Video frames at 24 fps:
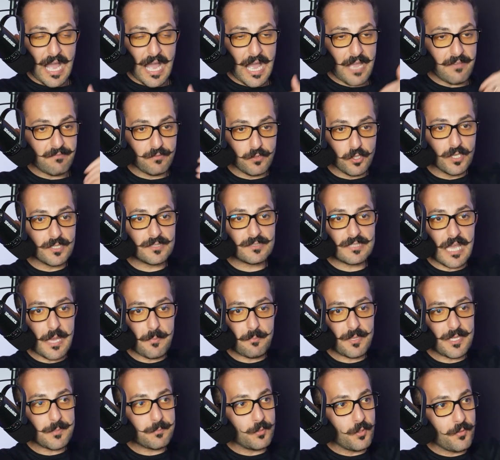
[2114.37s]
I've looked
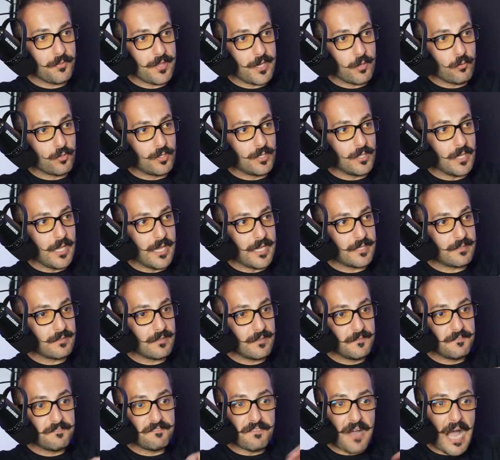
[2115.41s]
at people that were like
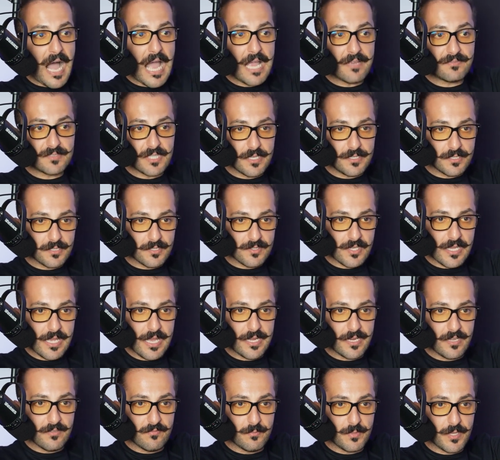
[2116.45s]
five, ten years
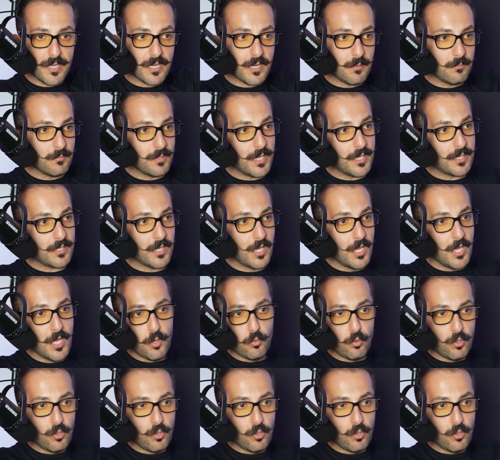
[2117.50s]
ahead of me, and I'm like,